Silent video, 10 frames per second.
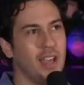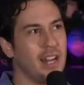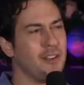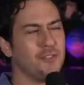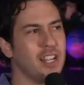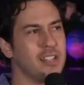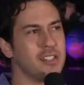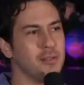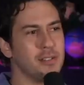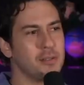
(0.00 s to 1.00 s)
And I forget
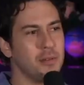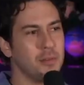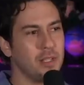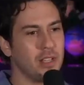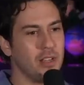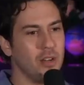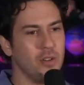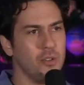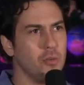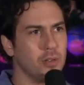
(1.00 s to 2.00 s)
sometimes somebody will be like, "Oh,
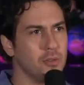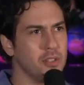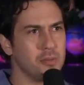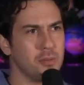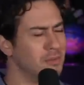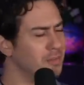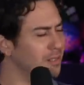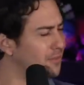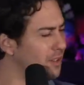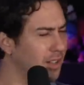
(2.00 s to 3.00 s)
you worked with this person." I'm like,
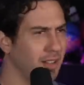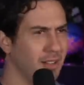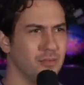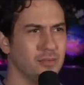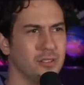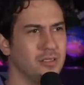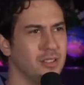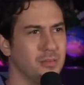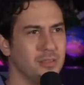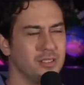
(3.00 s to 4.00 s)
"Fuck, I've worked with
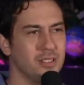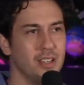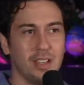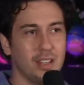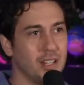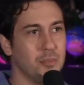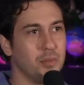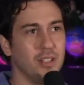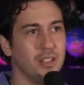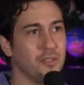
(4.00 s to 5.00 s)
that person," and I
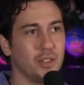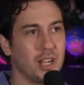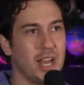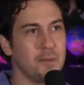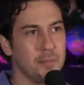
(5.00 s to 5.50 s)
completely have forgotten.